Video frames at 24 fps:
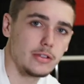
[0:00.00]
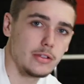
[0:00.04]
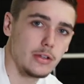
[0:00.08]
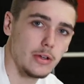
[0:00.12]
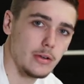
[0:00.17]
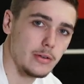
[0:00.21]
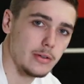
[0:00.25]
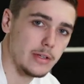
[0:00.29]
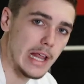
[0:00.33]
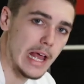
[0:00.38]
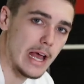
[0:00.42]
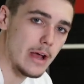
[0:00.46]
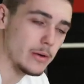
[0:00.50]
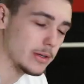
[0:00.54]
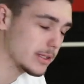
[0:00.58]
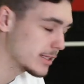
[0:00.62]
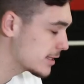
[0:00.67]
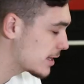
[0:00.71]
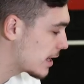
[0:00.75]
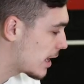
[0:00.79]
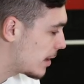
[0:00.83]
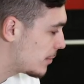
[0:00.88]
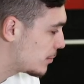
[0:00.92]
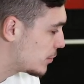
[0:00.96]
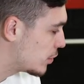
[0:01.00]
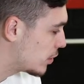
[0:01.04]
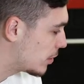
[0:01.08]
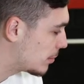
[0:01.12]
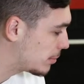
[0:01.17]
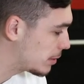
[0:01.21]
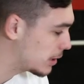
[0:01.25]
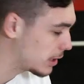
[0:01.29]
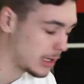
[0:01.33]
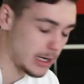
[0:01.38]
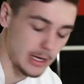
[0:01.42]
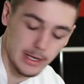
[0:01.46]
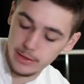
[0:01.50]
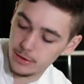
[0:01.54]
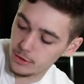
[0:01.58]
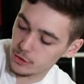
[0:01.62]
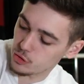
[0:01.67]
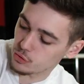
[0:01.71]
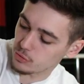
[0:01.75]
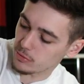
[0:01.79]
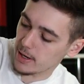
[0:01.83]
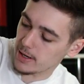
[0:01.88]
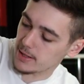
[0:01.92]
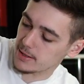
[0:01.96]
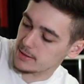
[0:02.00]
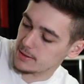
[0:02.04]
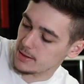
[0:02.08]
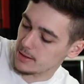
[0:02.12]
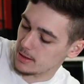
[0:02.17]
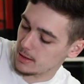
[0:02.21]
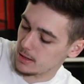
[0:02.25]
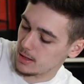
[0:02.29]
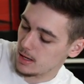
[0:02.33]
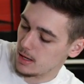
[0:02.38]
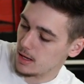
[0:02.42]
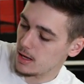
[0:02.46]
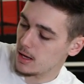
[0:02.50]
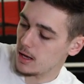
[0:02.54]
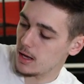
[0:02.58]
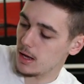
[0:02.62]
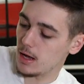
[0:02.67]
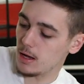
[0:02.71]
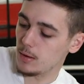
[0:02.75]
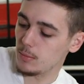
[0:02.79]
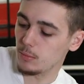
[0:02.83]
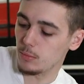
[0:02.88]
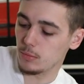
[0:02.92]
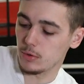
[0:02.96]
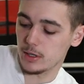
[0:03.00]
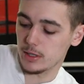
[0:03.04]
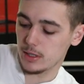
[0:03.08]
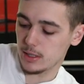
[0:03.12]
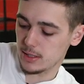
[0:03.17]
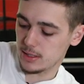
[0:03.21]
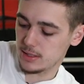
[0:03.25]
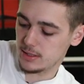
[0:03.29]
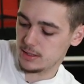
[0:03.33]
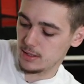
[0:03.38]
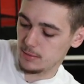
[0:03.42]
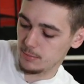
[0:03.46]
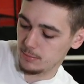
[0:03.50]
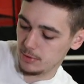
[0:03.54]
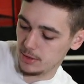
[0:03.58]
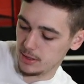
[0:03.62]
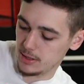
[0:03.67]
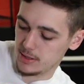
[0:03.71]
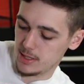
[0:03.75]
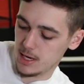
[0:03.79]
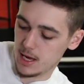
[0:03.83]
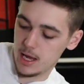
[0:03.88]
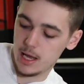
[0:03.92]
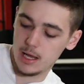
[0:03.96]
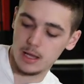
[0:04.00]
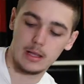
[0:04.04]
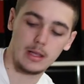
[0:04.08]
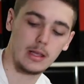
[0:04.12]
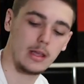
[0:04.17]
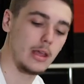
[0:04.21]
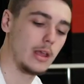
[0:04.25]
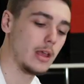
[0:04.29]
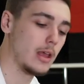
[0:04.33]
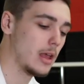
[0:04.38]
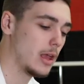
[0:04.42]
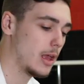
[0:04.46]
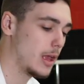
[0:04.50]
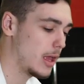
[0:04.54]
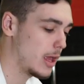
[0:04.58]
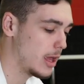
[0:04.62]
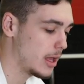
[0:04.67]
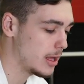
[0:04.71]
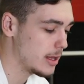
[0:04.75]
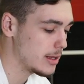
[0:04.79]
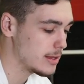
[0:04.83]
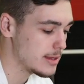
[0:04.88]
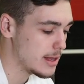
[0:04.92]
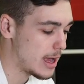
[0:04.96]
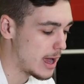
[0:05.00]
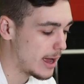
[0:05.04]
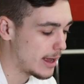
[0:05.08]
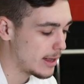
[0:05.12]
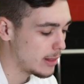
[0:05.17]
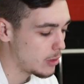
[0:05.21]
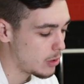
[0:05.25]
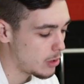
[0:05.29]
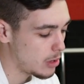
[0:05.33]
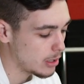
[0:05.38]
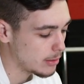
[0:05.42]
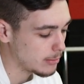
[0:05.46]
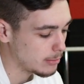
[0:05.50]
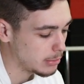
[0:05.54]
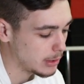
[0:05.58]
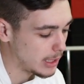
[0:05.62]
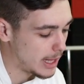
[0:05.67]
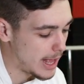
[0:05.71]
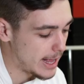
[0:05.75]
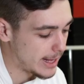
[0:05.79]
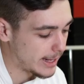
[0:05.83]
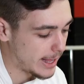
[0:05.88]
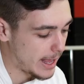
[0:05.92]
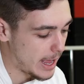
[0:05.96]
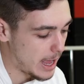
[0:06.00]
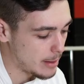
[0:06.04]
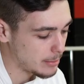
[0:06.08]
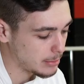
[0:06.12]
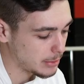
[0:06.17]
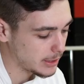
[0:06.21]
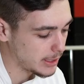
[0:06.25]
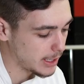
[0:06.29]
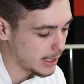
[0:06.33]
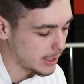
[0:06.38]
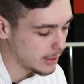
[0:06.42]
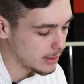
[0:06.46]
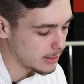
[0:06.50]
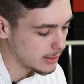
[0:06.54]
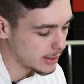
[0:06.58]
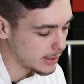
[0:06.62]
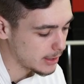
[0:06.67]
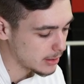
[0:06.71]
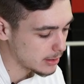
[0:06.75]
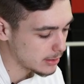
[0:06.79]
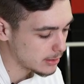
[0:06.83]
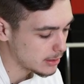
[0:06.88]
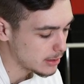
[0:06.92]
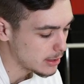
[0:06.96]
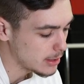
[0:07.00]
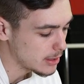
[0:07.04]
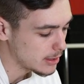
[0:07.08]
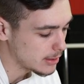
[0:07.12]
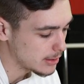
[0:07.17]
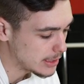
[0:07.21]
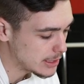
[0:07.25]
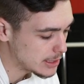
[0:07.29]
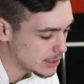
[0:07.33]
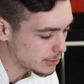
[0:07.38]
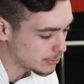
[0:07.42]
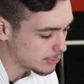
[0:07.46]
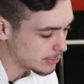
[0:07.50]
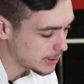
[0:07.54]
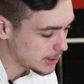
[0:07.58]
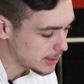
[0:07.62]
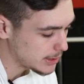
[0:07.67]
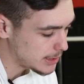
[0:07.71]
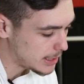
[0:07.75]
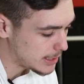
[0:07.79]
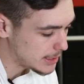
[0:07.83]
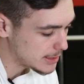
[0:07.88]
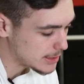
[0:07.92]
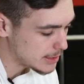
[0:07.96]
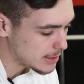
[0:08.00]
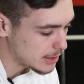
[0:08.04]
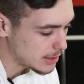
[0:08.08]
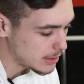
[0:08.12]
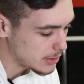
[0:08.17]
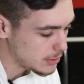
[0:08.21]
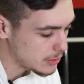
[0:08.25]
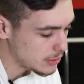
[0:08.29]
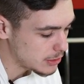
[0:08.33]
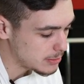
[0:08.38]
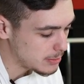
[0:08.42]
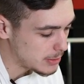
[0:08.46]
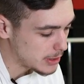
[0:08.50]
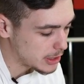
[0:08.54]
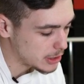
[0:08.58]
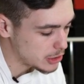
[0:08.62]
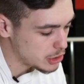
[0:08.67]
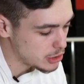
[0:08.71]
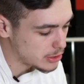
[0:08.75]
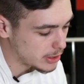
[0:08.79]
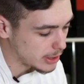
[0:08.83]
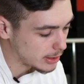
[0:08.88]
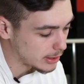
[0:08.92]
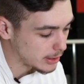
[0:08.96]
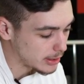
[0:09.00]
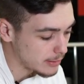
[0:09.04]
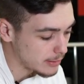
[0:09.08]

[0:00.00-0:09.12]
so now it's time to apply the dressing. We're gonna simply take a nylon black applicator here. These are really nice to use because you can